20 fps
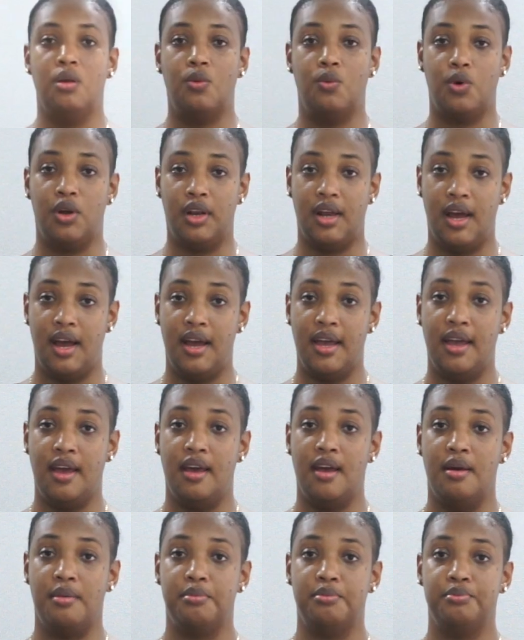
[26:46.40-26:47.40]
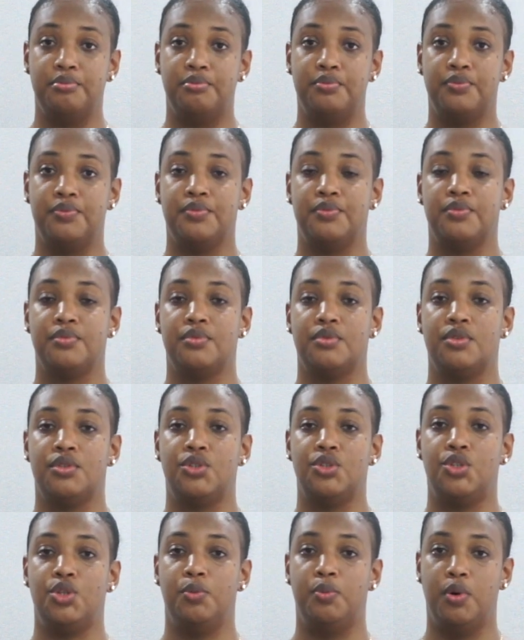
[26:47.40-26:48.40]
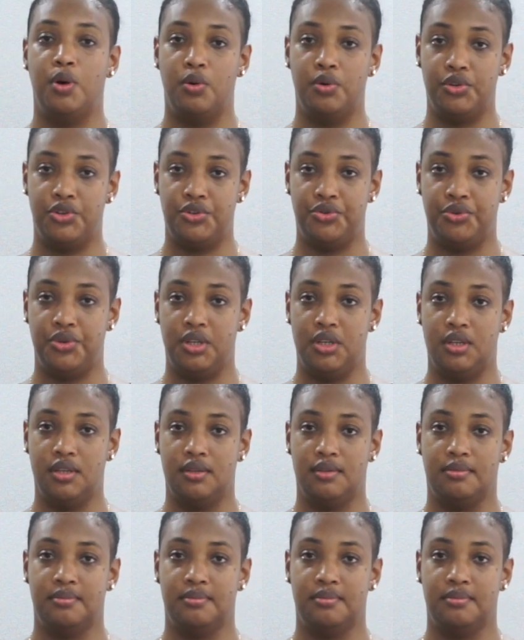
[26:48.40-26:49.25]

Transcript: What I am to poetry.